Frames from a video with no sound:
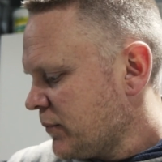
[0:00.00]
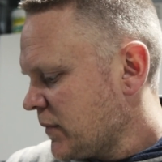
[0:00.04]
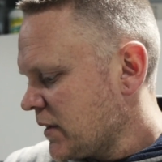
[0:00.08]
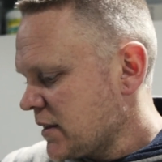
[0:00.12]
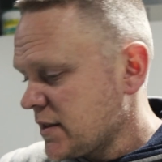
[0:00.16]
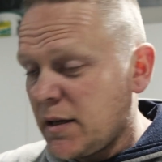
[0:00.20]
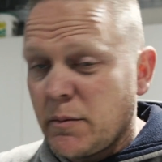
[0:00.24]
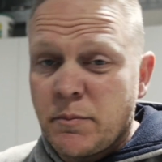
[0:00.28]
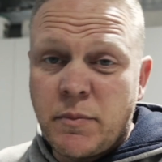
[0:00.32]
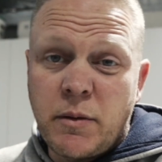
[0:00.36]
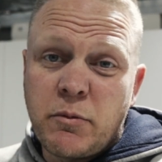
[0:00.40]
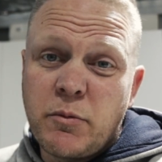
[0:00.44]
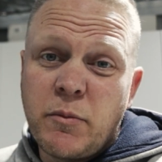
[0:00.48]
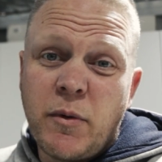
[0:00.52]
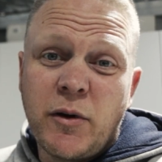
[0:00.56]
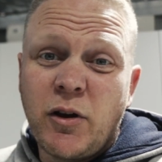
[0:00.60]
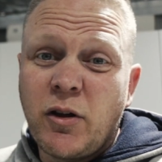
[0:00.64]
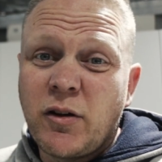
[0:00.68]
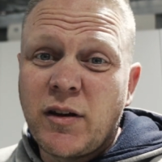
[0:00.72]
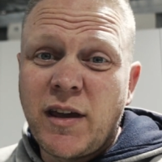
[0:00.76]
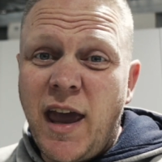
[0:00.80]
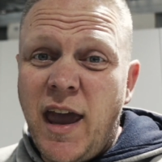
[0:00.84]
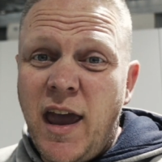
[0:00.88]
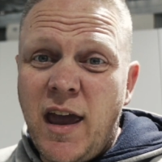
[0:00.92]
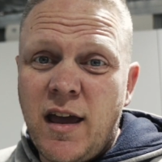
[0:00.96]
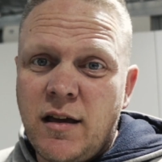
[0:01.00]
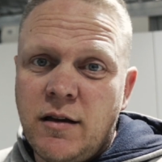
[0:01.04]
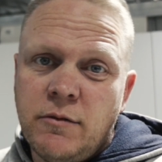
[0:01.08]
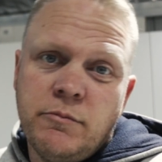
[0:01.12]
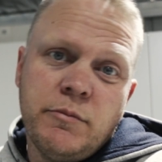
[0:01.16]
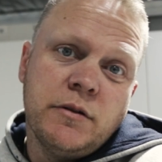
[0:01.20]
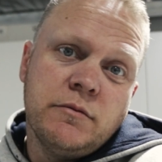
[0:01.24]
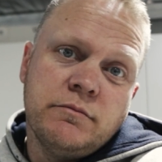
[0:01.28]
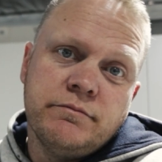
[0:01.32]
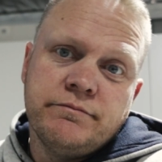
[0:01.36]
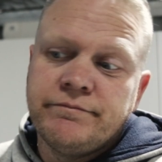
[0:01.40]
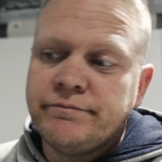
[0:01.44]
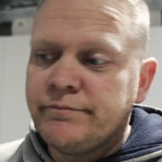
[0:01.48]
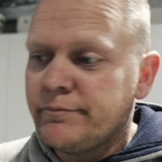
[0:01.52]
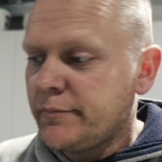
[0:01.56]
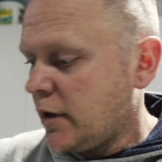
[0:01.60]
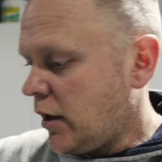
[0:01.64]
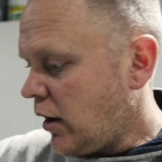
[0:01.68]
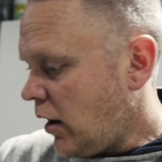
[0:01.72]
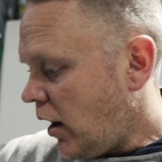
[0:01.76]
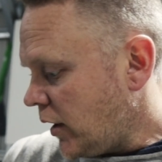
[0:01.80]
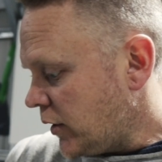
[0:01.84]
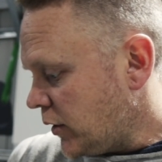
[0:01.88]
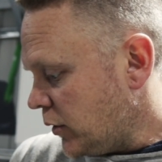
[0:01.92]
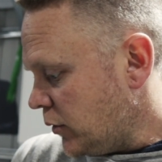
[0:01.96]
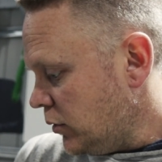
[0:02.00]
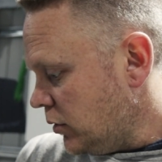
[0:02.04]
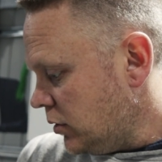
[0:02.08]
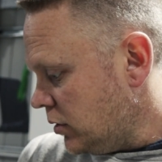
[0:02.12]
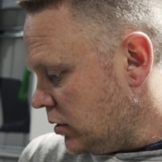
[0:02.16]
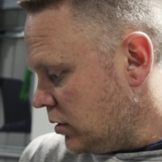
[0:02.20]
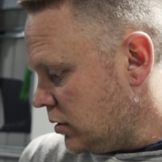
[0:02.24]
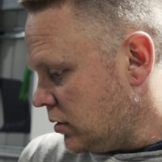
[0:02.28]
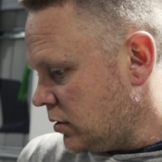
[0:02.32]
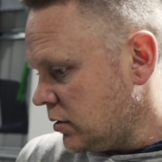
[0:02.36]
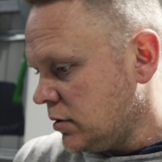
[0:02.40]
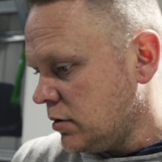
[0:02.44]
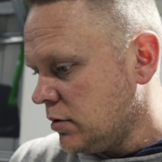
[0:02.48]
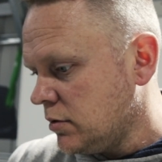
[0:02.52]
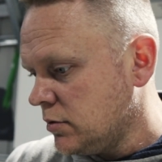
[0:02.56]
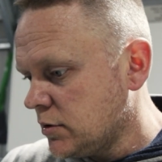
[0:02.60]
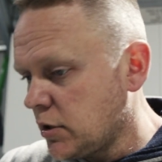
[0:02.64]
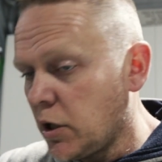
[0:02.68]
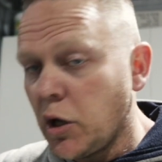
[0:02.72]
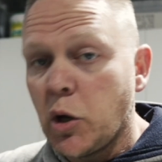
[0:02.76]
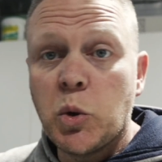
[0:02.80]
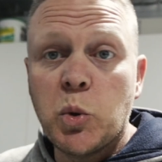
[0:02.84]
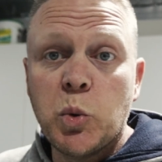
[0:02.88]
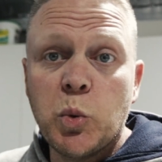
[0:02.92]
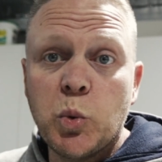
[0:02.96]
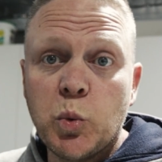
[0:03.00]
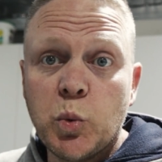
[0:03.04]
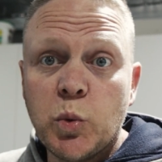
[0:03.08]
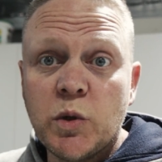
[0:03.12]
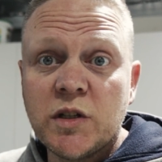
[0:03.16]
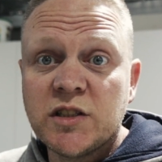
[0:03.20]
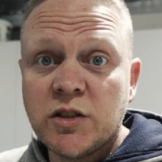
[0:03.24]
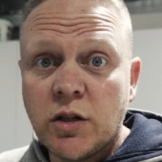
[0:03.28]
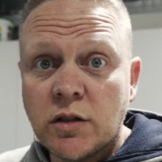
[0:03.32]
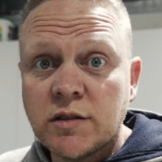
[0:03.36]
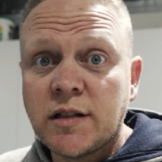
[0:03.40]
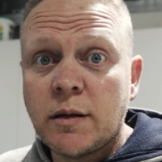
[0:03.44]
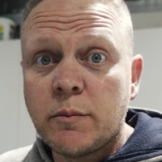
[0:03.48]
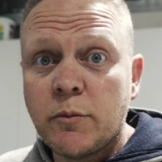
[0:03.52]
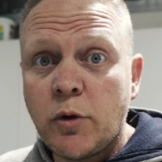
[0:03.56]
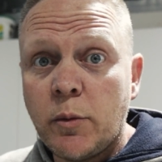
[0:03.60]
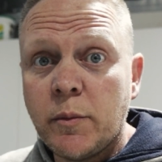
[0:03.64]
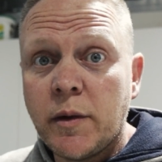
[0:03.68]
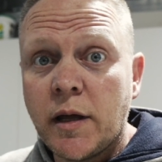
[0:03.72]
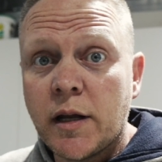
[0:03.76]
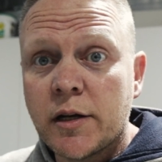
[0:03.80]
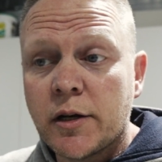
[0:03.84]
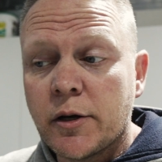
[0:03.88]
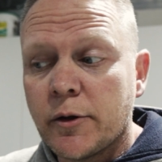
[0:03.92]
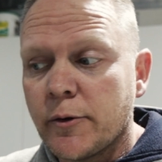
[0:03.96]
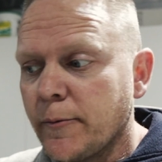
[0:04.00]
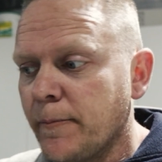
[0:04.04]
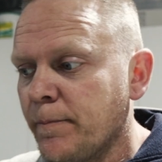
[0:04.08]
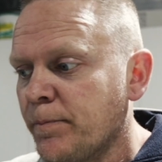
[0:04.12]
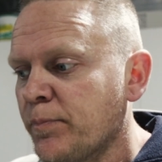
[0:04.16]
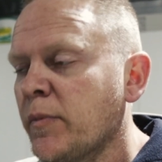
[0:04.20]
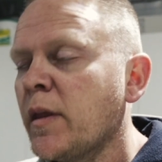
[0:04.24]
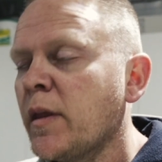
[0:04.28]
some people might not care, but I do. So it's not something I'm going to do.